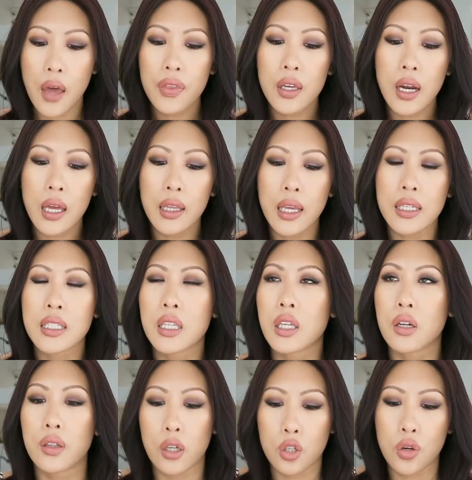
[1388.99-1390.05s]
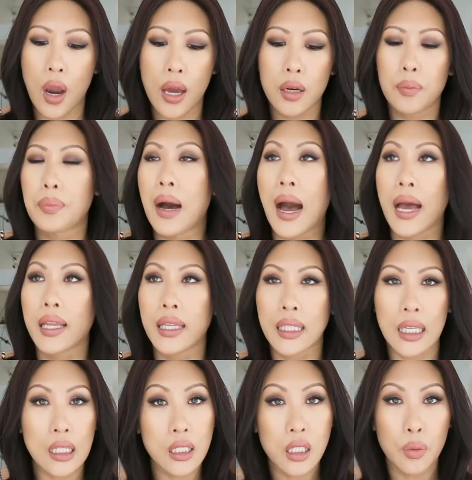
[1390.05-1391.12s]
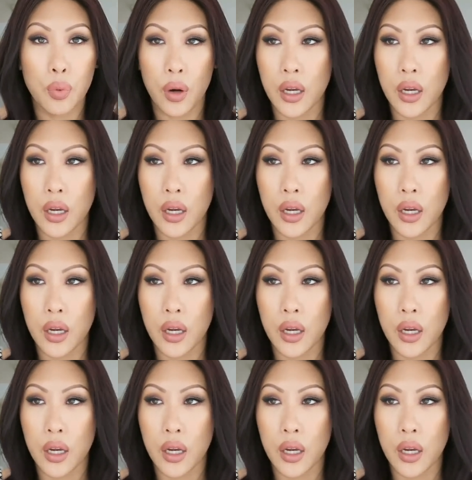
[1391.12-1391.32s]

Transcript: not that I like sit there and like try to buy like indie